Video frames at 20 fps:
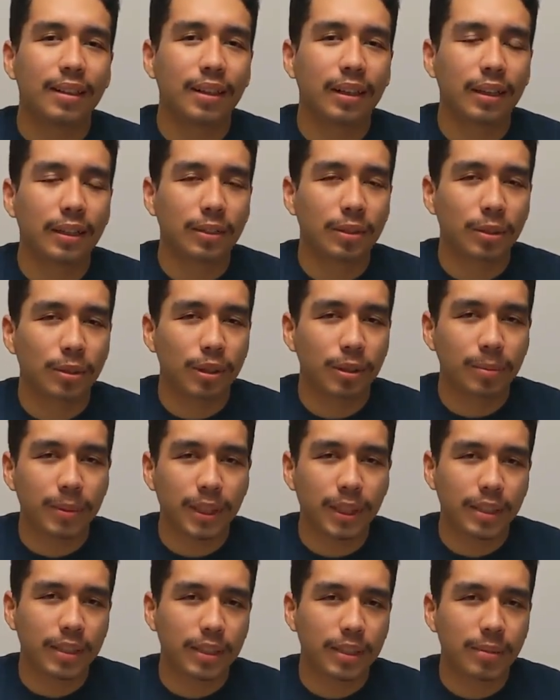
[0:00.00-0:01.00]
Although it may
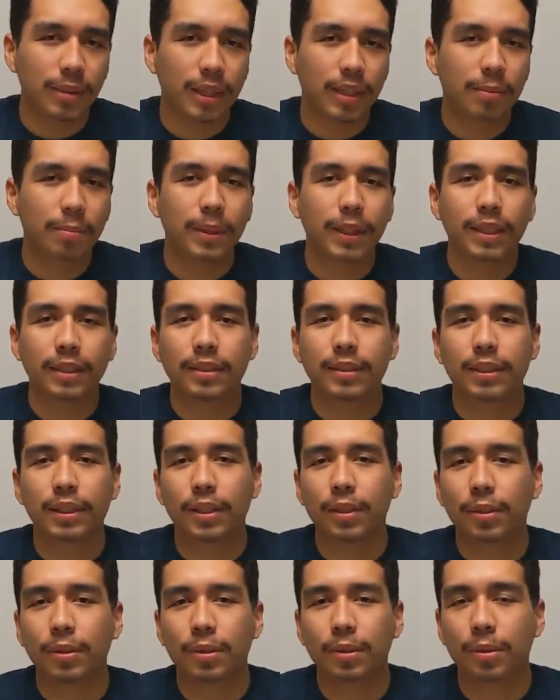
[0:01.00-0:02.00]
not seem like the biggest
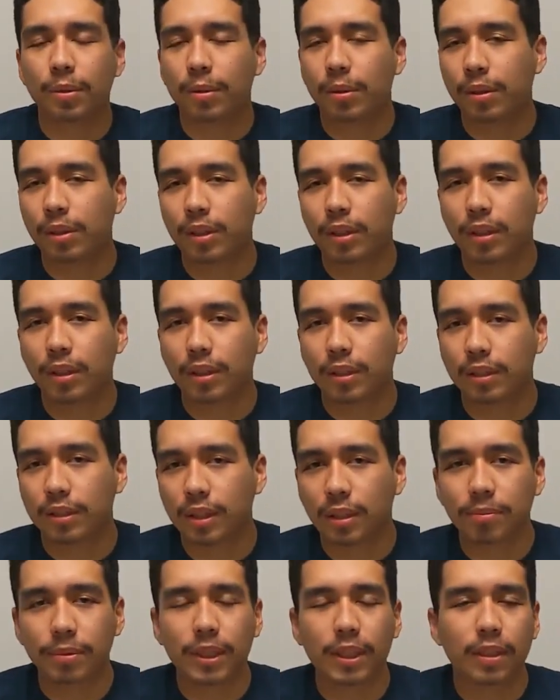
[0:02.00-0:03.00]
deal or the
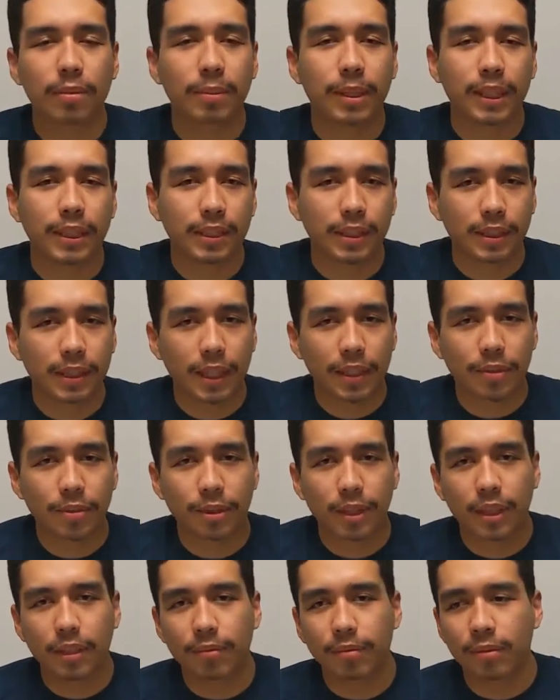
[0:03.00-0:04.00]
something amazing that you
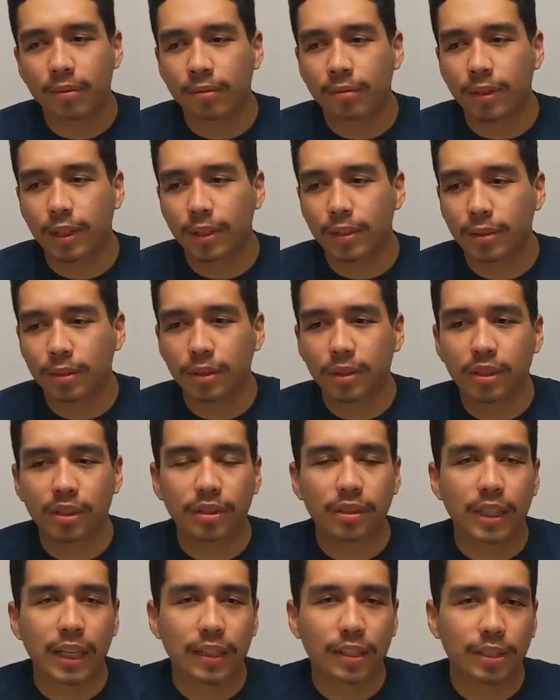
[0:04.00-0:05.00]
did when you're
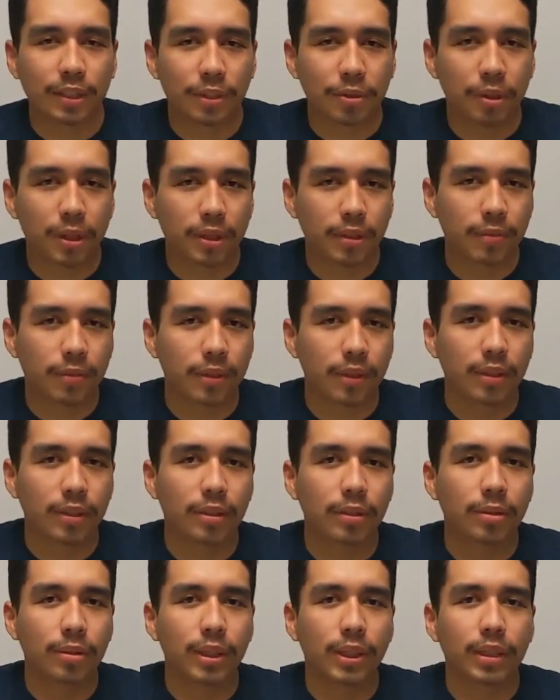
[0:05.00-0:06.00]
just answering a question from another
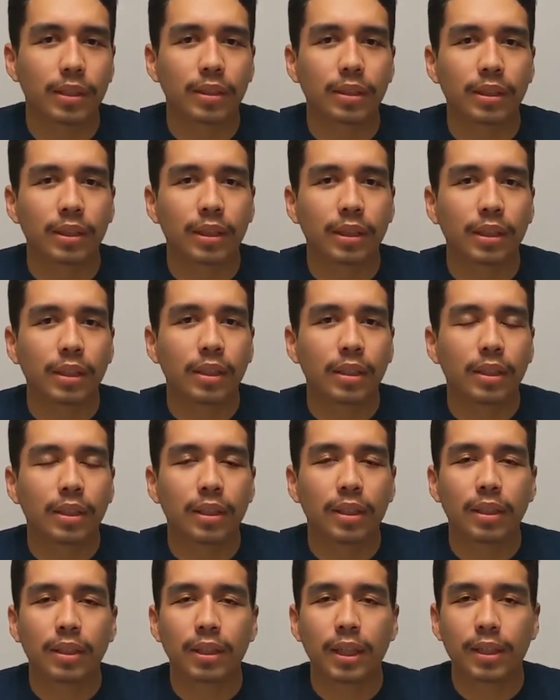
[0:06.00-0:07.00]
student,
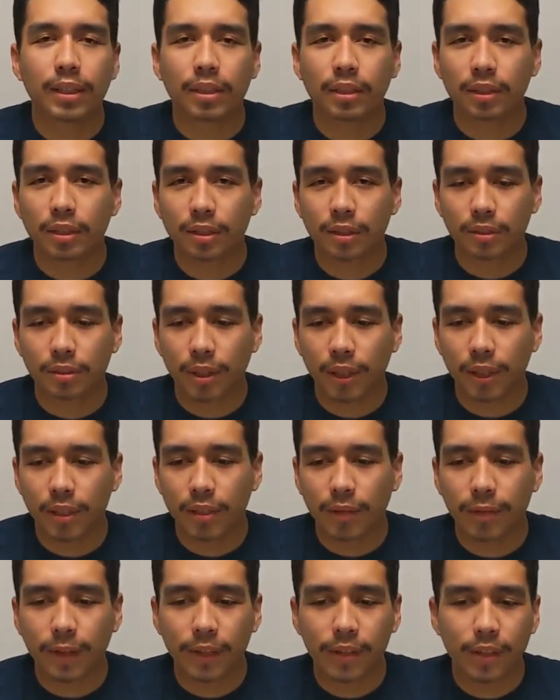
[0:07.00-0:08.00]
it is actually just creating
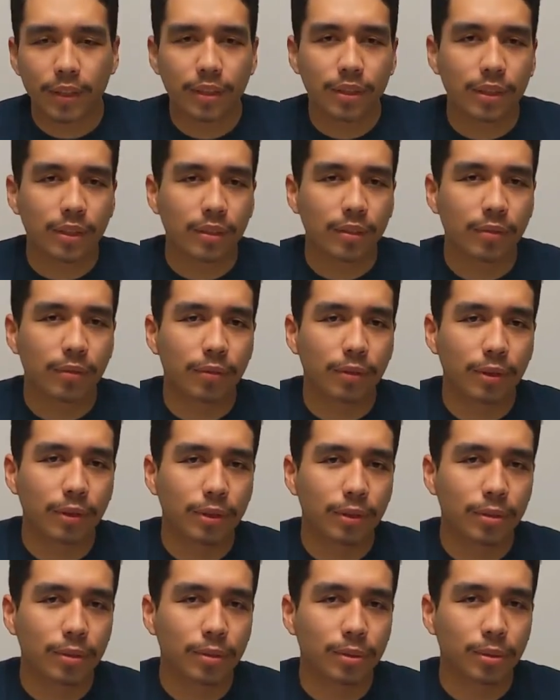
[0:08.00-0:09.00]
the foundation for
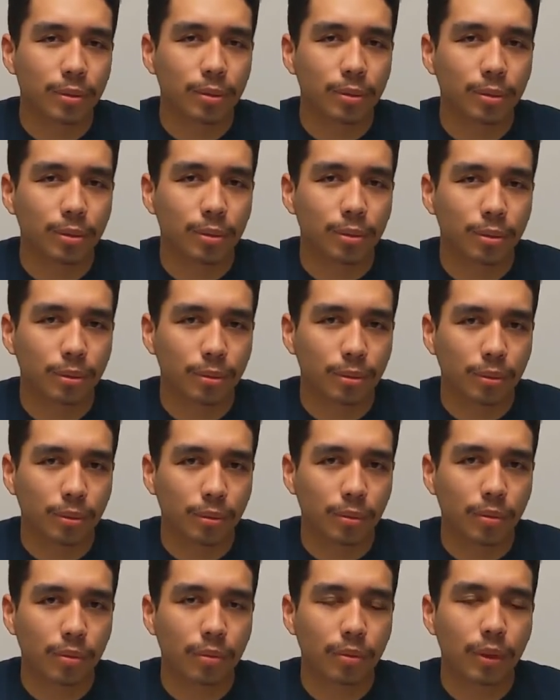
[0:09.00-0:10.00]
you to
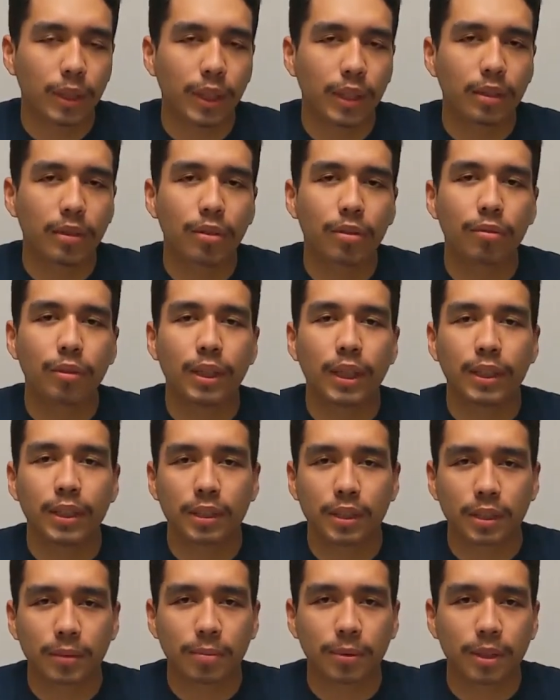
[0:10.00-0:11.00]
create new
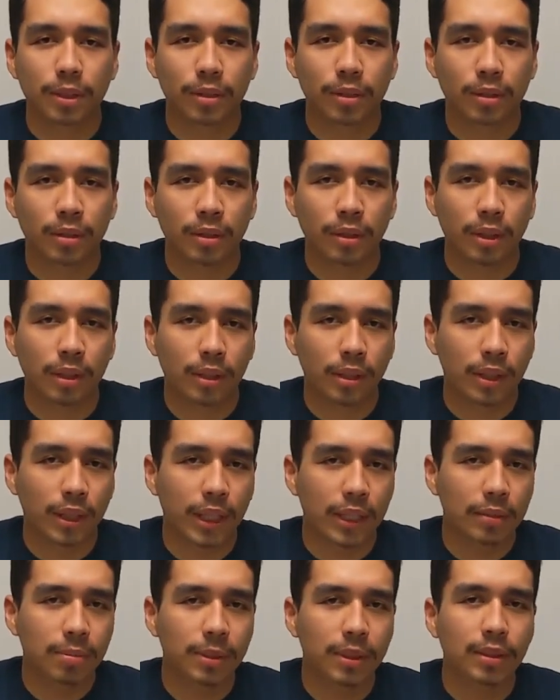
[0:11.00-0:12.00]
relationships with your other
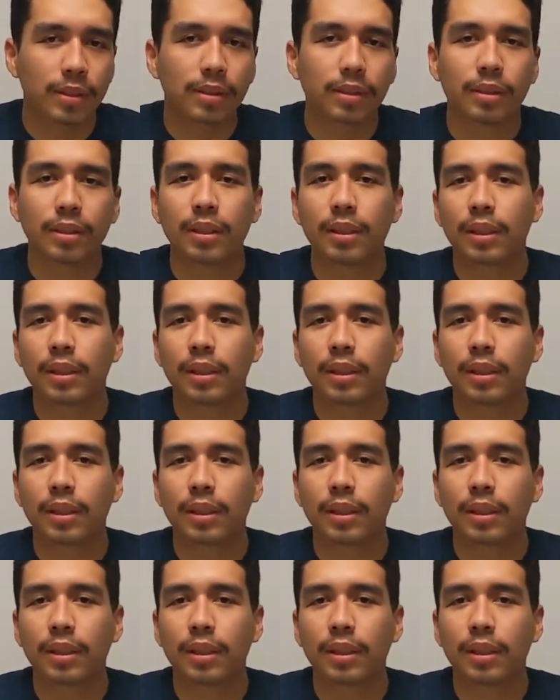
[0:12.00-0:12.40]
classmates.